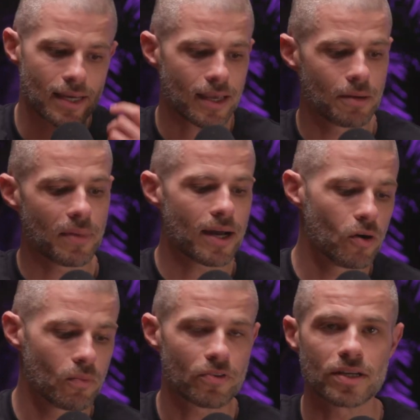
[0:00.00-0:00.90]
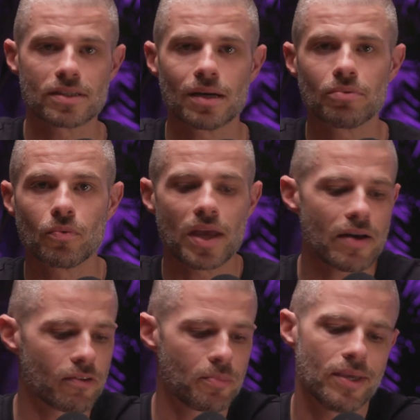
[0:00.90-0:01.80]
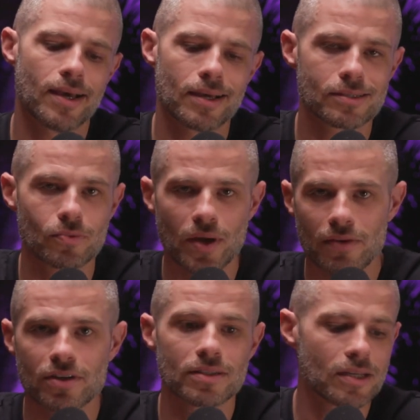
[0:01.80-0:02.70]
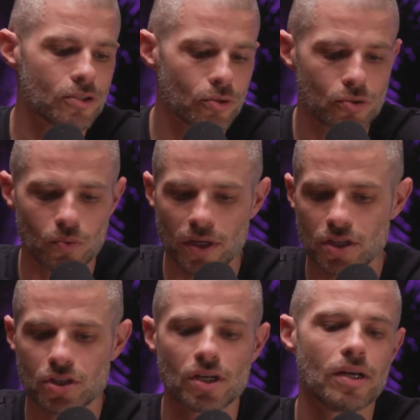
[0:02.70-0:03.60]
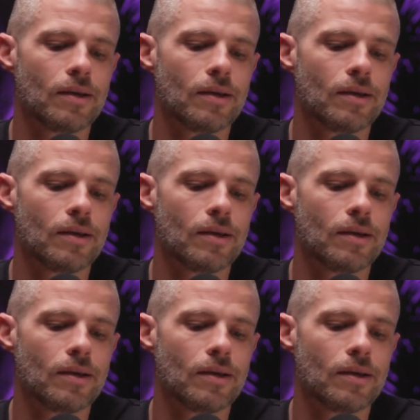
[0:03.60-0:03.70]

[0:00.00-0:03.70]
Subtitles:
like in my home, for example, we have a PS, we have a Nintendo Switch.